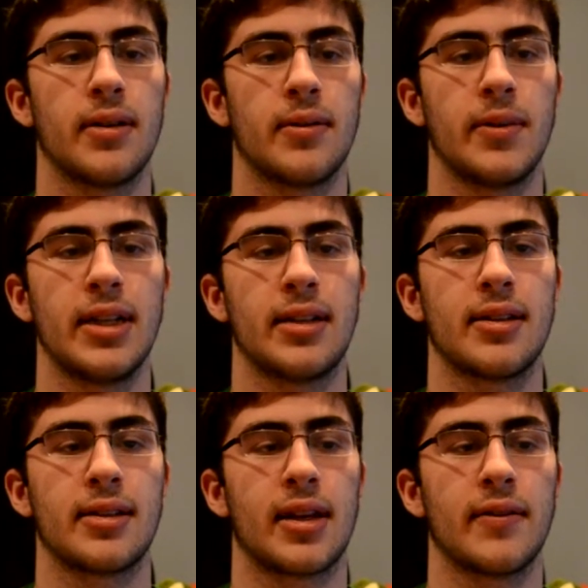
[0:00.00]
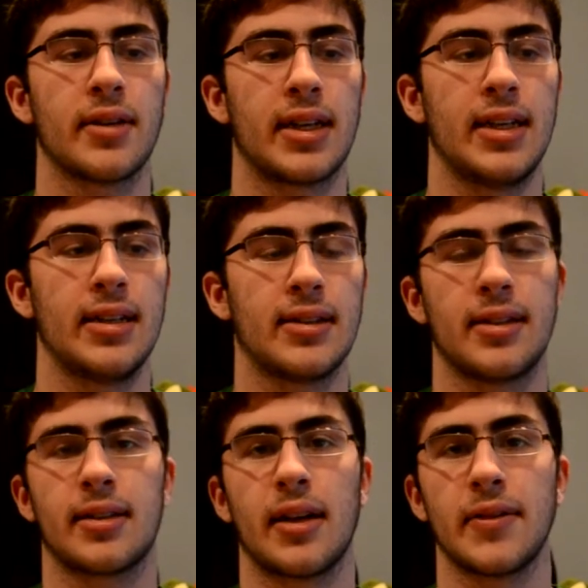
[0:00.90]
we need to discover keys and
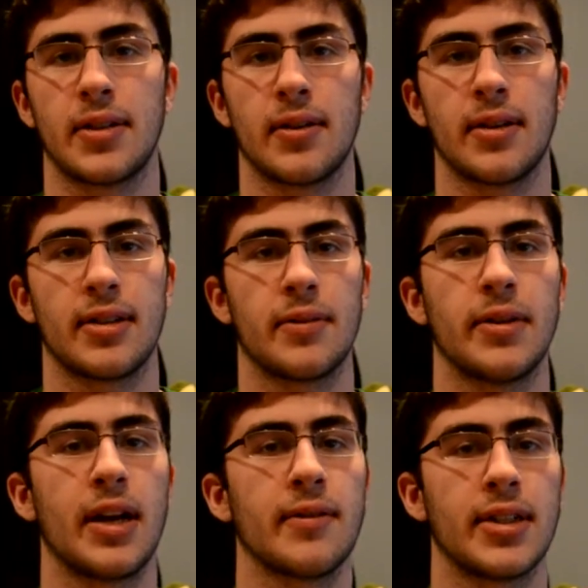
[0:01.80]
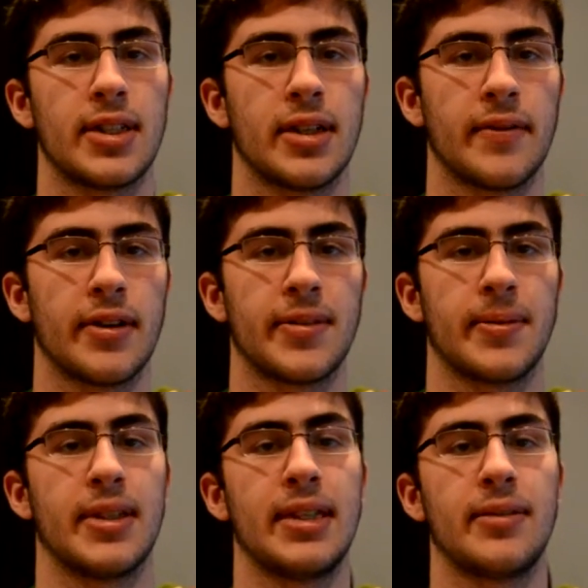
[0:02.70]
discover doors, and we're not really sure if those will
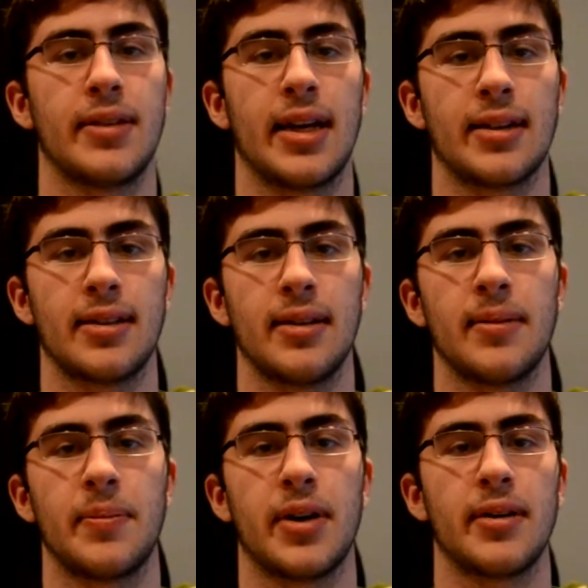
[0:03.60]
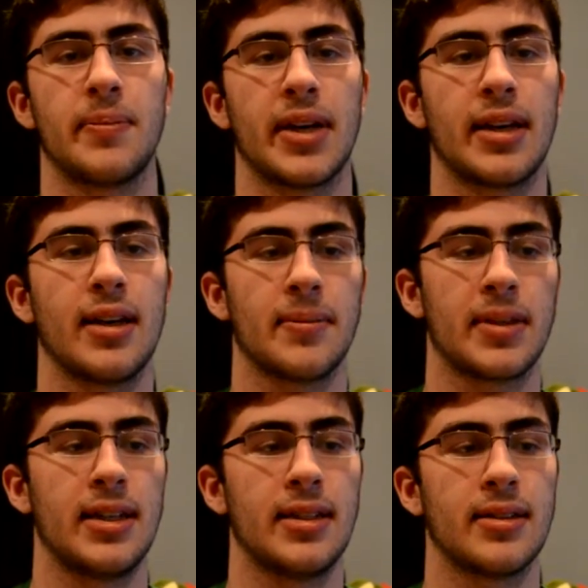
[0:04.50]
lead to an exit, but picking up
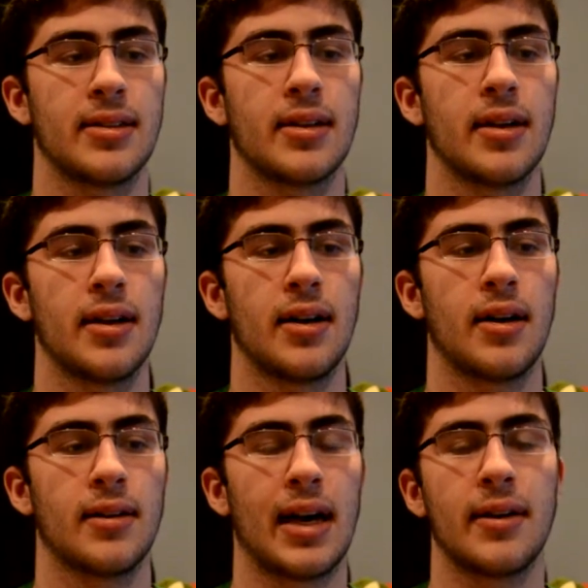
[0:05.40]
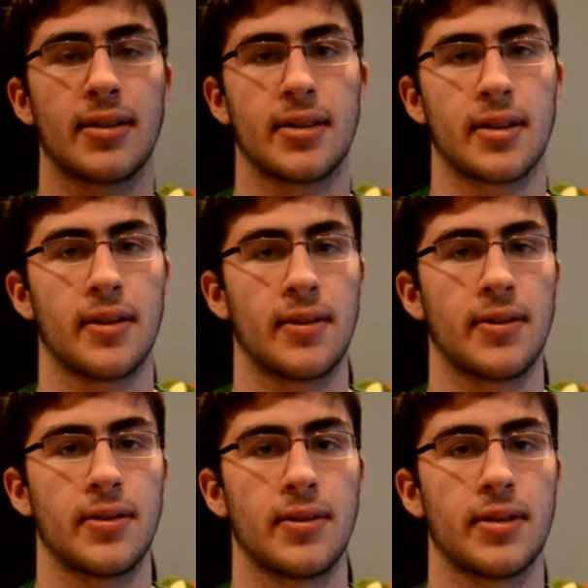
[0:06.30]
keys allows us to go through
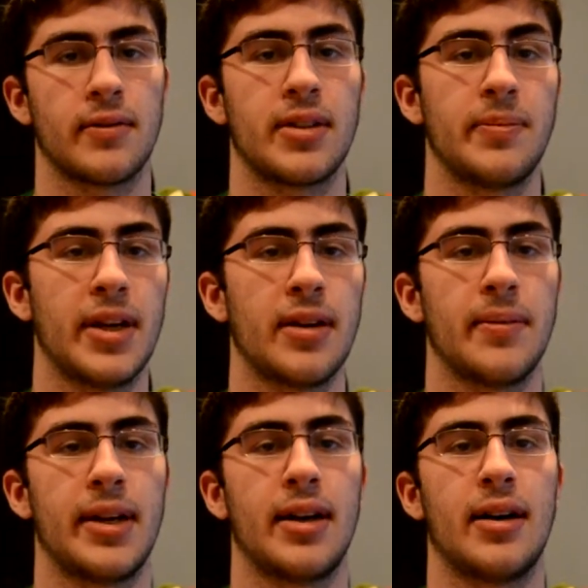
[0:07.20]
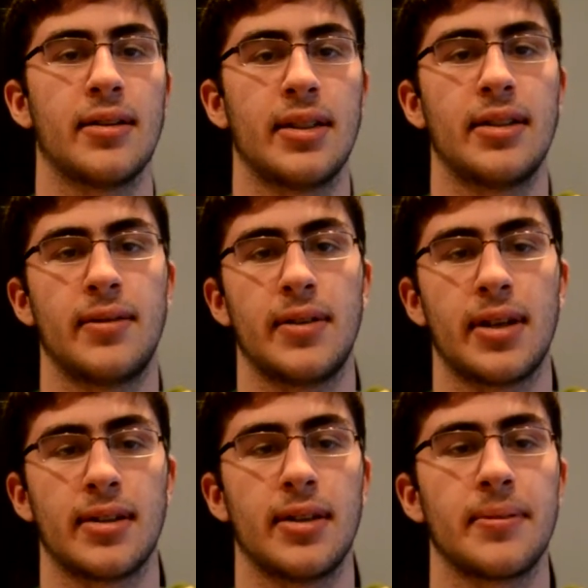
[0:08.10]
doors which may or may not lead to an
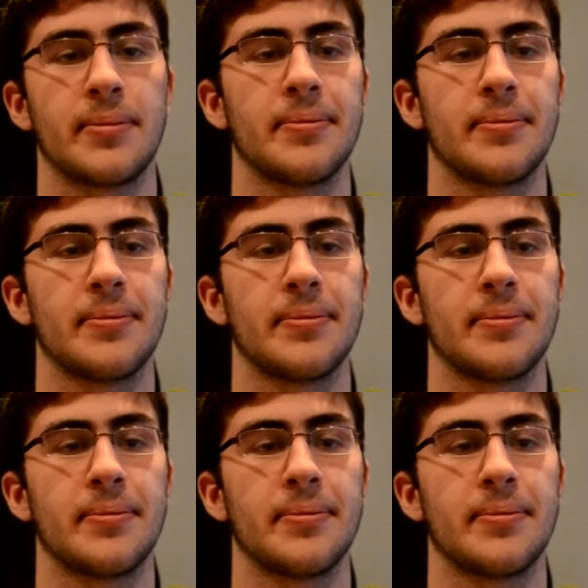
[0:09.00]
exit.